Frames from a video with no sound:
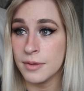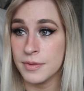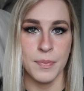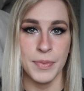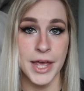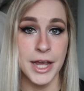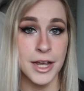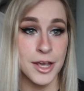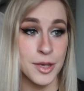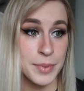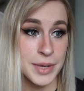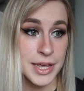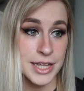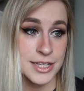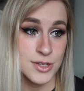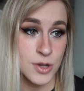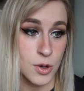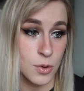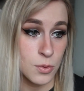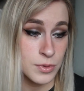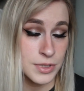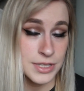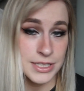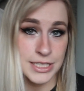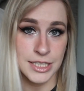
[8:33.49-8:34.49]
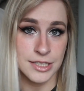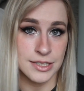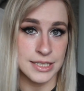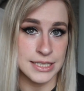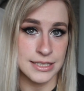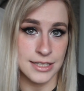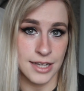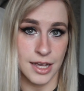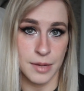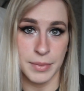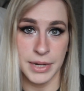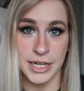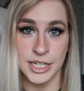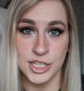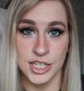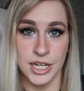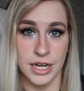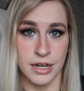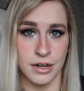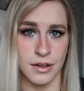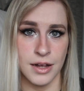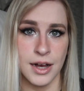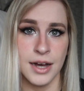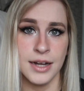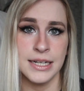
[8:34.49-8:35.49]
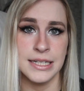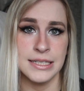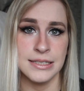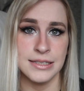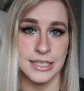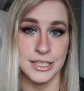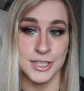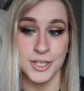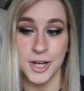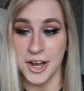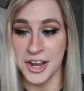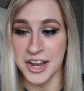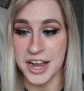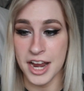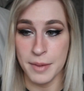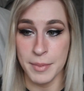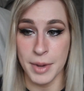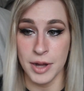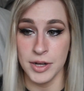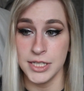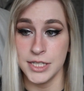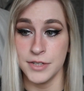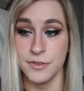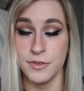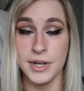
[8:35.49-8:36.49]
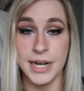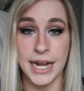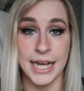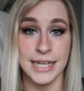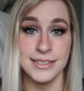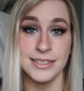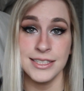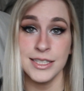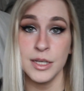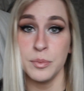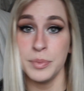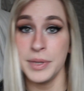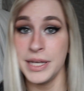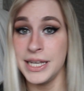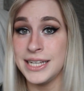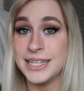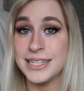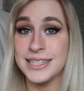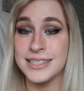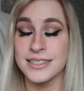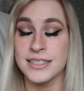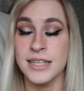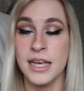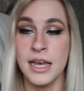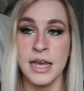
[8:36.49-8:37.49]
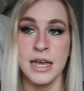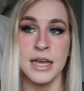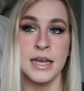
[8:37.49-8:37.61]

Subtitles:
that could be its own series on my channel, honestly, talking about different SCPs,